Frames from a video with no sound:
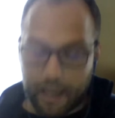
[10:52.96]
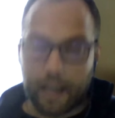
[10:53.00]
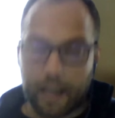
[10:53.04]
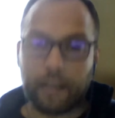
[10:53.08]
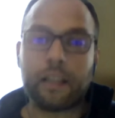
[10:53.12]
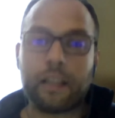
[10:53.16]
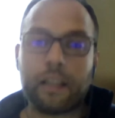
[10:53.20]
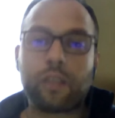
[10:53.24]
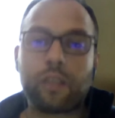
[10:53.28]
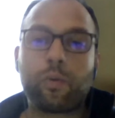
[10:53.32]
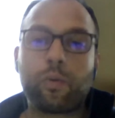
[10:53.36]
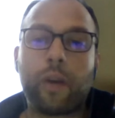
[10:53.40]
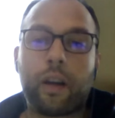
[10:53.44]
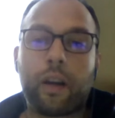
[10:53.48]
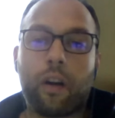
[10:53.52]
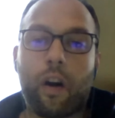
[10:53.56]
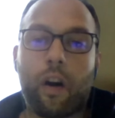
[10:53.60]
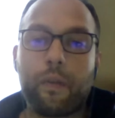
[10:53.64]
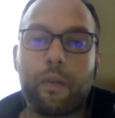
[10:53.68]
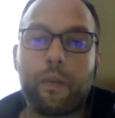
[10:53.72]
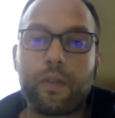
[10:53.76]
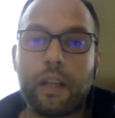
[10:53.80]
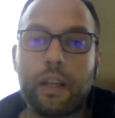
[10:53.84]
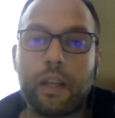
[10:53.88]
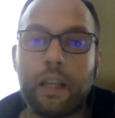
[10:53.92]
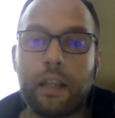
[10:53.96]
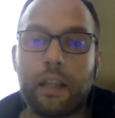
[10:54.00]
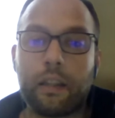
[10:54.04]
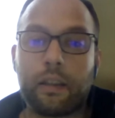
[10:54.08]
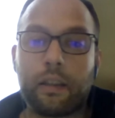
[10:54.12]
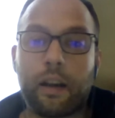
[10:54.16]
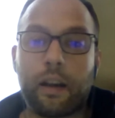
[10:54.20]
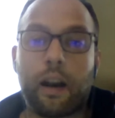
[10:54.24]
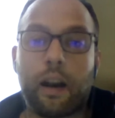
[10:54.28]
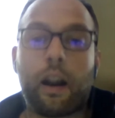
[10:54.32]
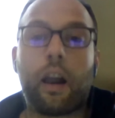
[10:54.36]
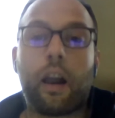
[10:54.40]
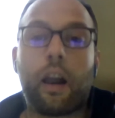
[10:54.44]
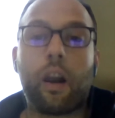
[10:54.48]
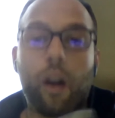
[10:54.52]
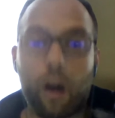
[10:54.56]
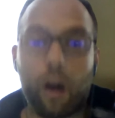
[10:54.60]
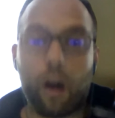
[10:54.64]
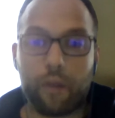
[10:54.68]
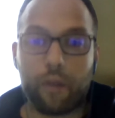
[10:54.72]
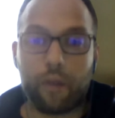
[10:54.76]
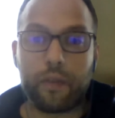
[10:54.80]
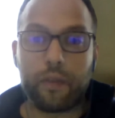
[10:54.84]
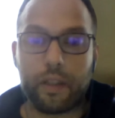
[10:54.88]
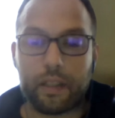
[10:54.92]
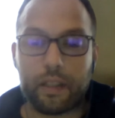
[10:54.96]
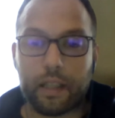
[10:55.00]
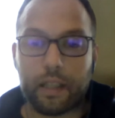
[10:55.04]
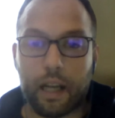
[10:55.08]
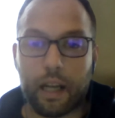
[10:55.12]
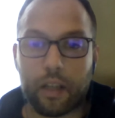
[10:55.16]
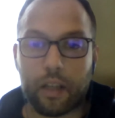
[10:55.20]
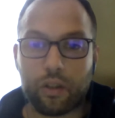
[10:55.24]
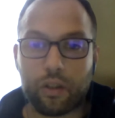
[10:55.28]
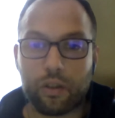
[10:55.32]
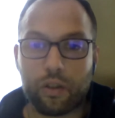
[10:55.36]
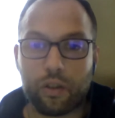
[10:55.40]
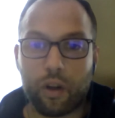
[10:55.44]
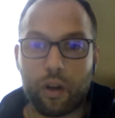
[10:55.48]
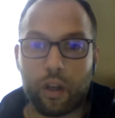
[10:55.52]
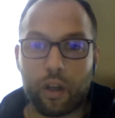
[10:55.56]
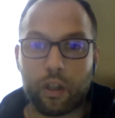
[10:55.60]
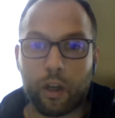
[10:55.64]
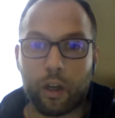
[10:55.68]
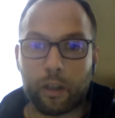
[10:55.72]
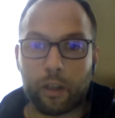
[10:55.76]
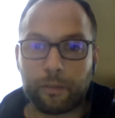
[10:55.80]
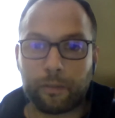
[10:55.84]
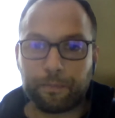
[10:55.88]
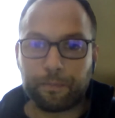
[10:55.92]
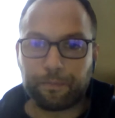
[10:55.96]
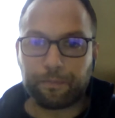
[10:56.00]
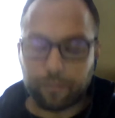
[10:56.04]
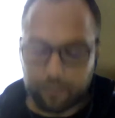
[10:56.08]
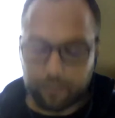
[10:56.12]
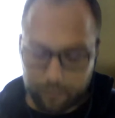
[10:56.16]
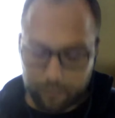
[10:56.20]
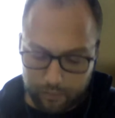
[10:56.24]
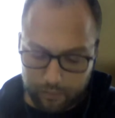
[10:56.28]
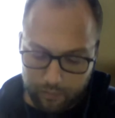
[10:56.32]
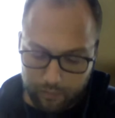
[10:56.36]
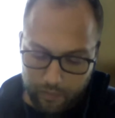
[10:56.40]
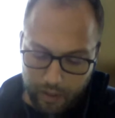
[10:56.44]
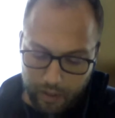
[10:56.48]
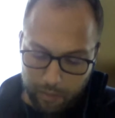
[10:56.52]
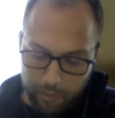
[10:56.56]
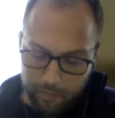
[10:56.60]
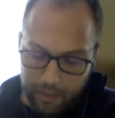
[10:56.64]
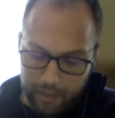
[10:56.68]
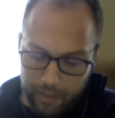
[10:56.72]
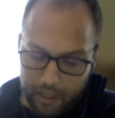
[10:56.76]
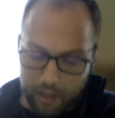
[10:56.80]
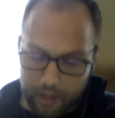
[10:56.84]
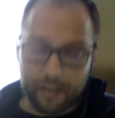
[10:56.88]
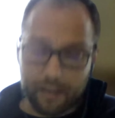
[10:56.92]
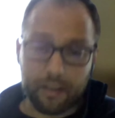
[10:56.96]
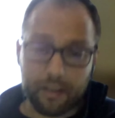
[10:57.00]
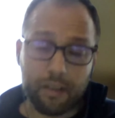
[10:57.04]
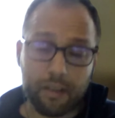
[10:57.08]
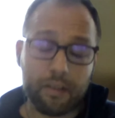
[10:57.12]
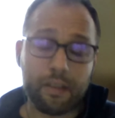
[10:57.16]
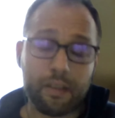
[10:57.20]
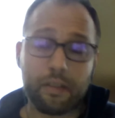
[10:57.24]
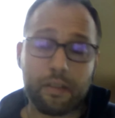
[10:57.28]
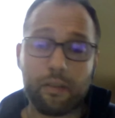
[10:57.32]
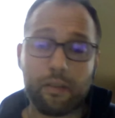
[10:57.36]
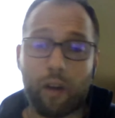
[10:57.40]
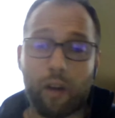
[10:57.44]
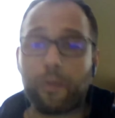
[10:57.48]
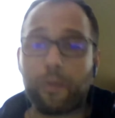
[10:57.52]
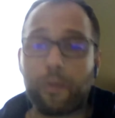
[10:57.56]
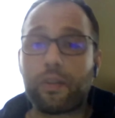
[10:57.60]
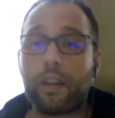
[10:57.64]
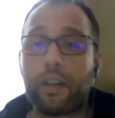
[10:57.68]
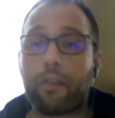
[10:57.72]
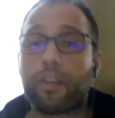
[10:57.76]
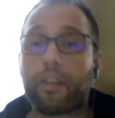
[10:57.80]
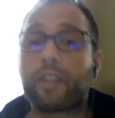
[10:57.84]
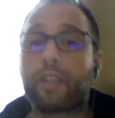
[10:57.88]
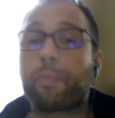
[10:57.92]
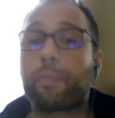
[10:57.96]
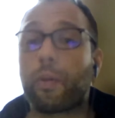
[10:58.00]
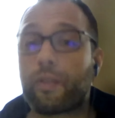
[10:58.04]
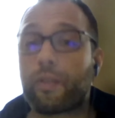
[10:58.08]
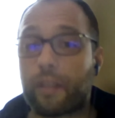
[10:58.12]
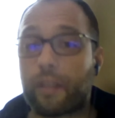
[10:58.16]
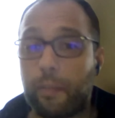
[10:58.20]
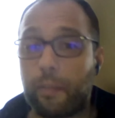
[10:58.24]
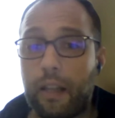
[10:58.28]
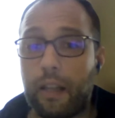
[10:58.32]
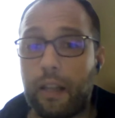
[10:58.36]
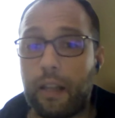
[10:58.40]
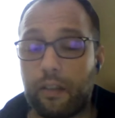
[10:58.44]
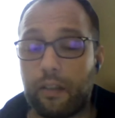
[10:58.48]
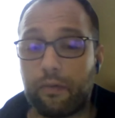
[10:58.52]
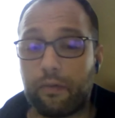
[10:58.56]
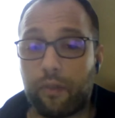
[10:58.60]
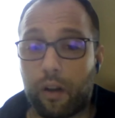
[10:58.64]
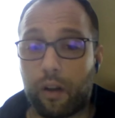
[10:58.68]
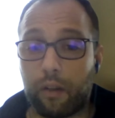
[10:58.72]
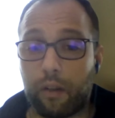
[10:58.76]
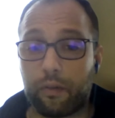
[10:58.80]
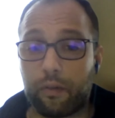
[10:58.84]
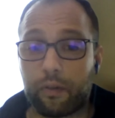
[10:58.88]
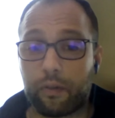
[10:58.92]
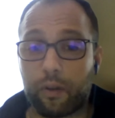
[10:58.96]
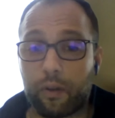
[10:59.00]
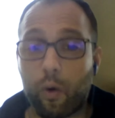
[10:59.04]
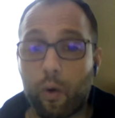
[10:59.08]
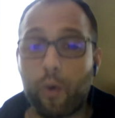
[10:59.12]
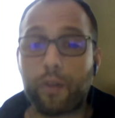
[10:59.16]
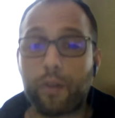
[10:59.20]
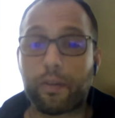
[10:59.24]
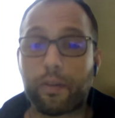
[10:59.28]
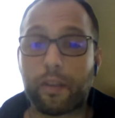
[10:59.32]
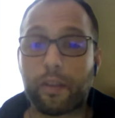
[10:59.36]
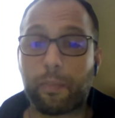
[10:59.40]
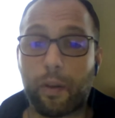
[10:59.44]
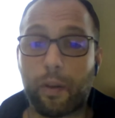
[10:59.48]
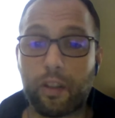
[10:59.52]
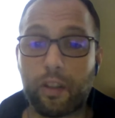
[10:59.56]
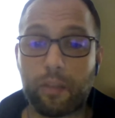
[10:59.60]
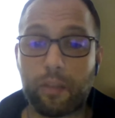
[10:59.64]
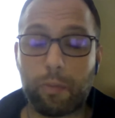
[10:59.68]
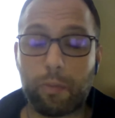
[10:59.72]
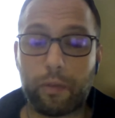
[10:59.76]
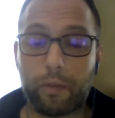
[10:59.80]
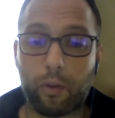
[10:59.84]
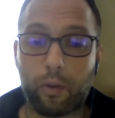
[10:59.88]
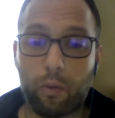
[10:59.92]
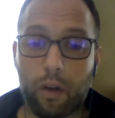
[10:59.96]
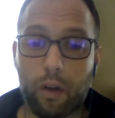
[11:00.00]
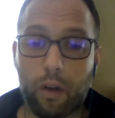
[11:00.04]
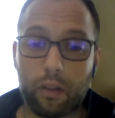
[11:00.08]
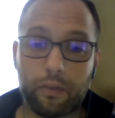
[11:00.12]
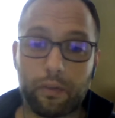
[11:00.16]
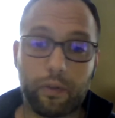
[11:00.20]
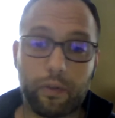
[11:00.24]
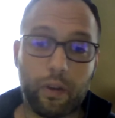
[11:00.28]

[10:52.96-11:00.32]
And that's where obviously there are a lot of discussions going on, because there's obviously responsibility involved. Who is responsible for what?